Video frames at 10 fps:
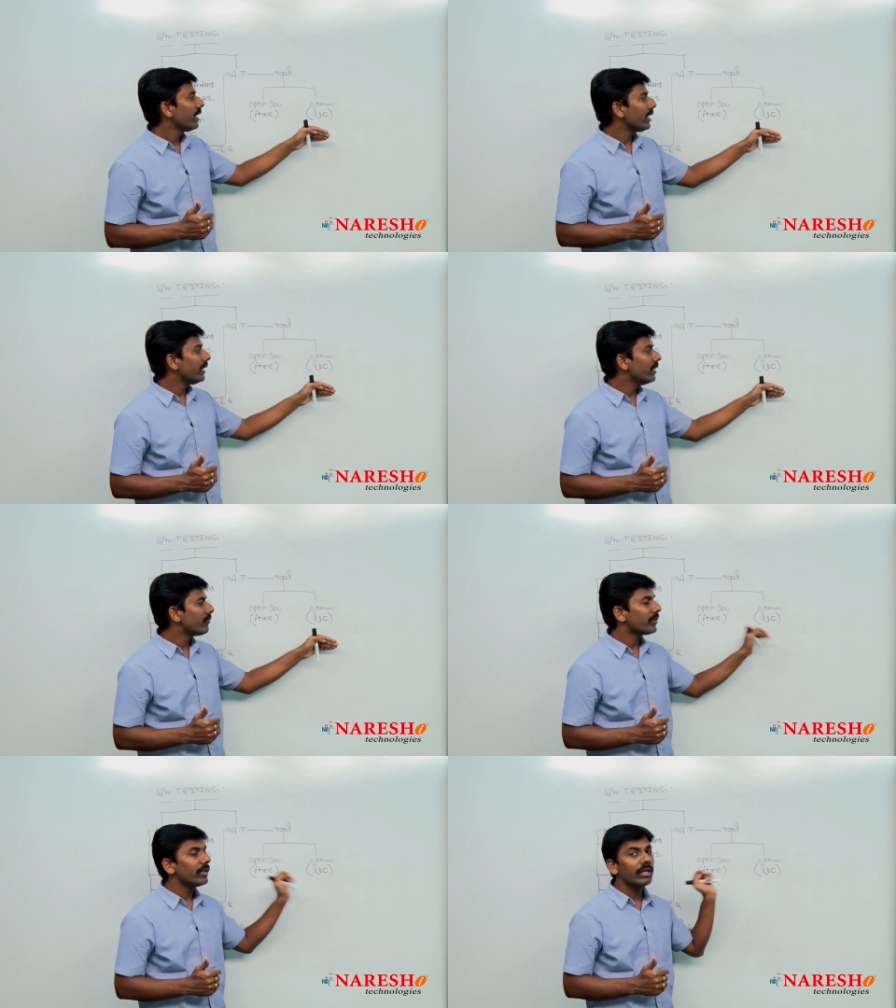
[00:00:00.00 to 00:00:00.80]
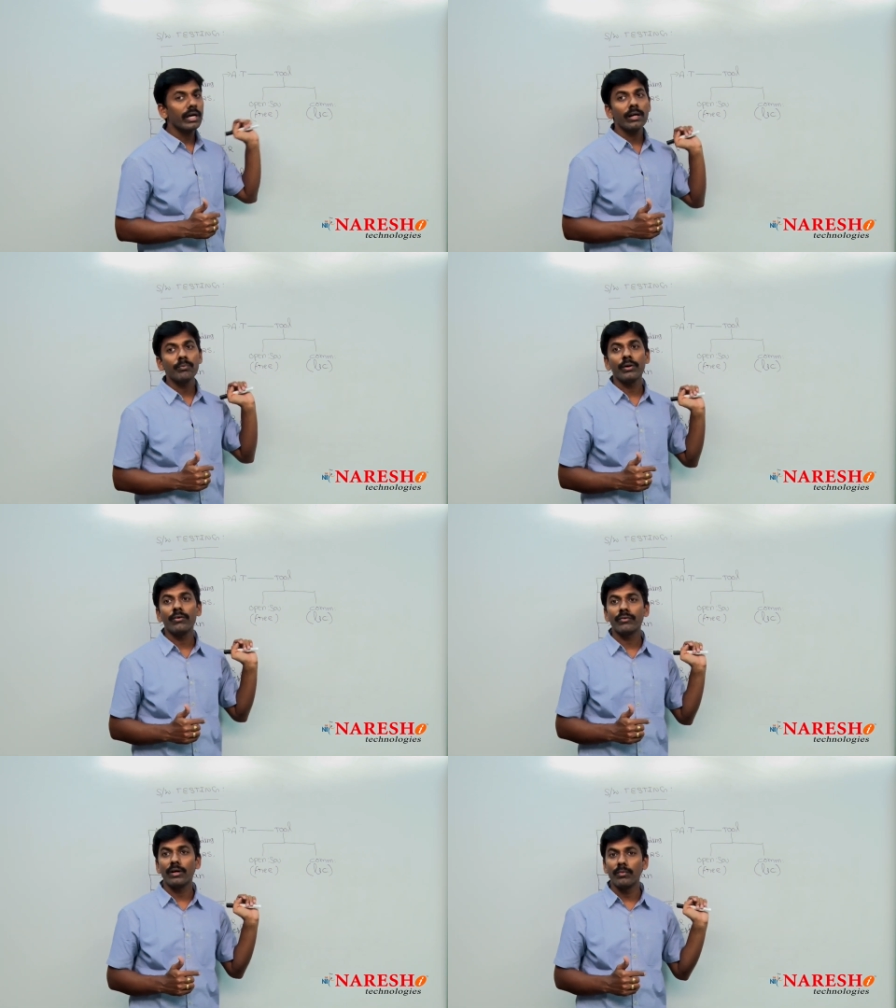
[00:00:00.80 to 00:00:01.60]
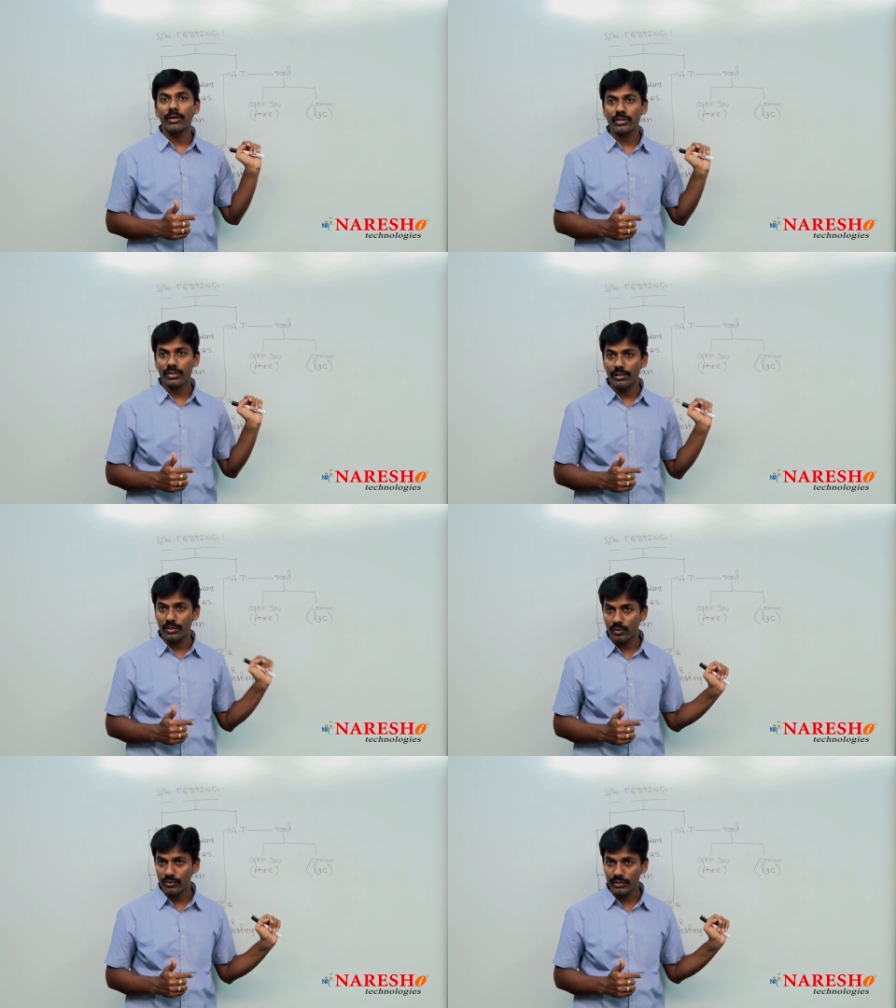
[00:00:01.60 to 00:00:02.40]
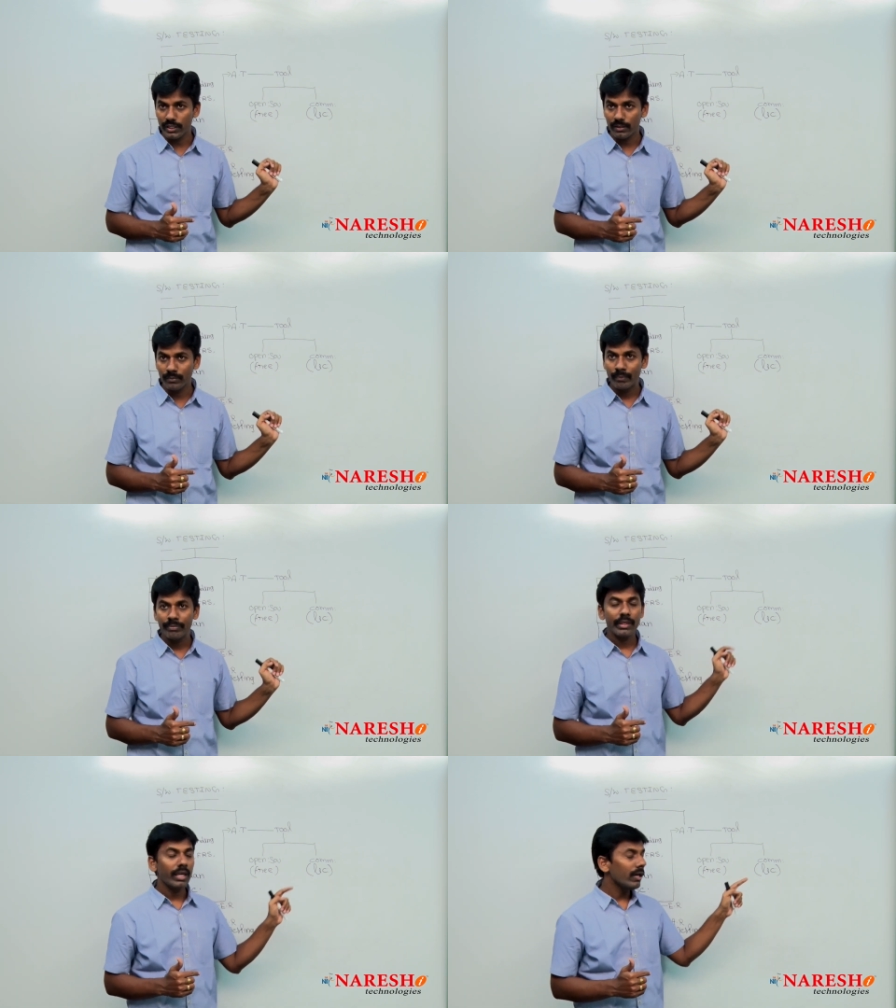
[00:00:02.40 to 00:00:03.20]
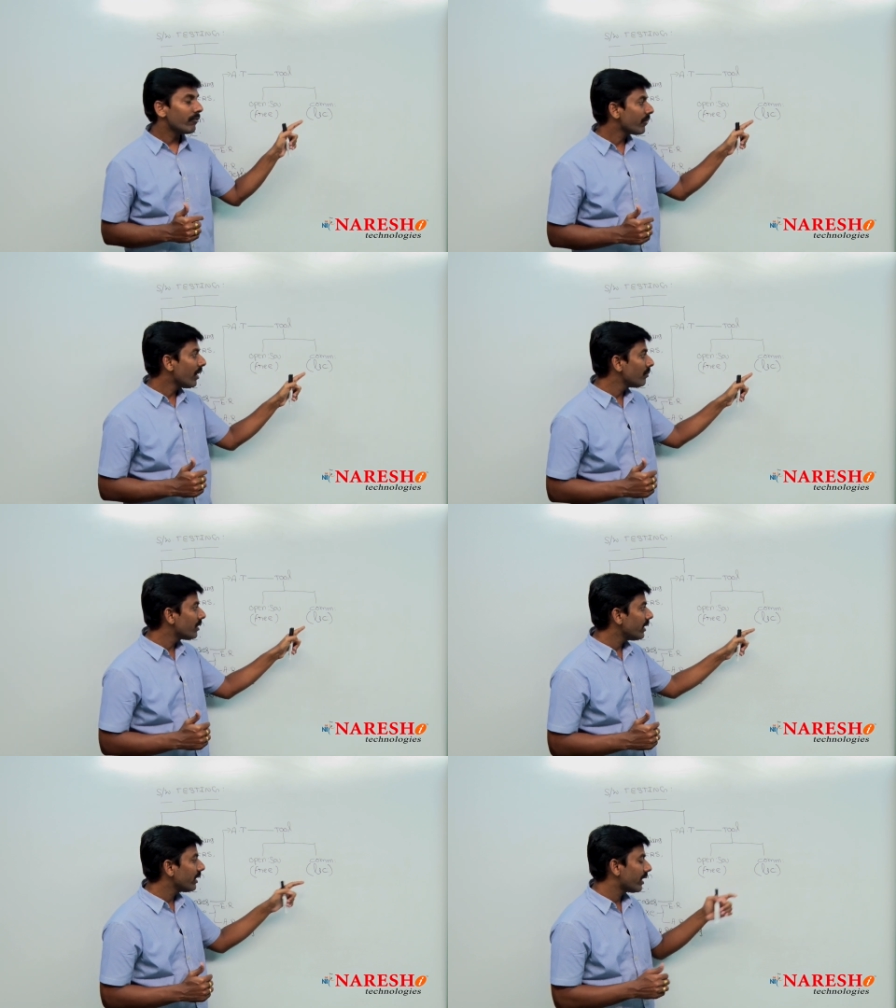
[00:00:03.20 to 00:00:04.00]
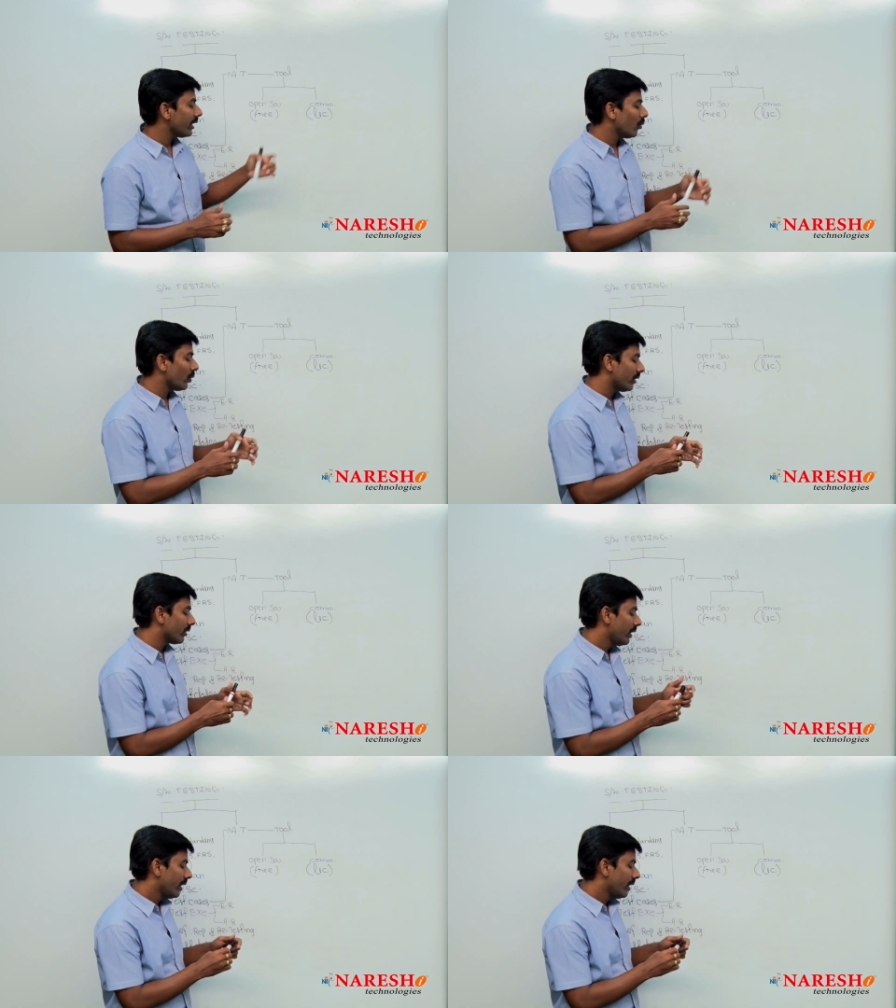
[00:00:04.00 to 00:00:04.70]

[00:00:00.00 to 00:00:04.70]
and different type of commercial tools here. If I am taking with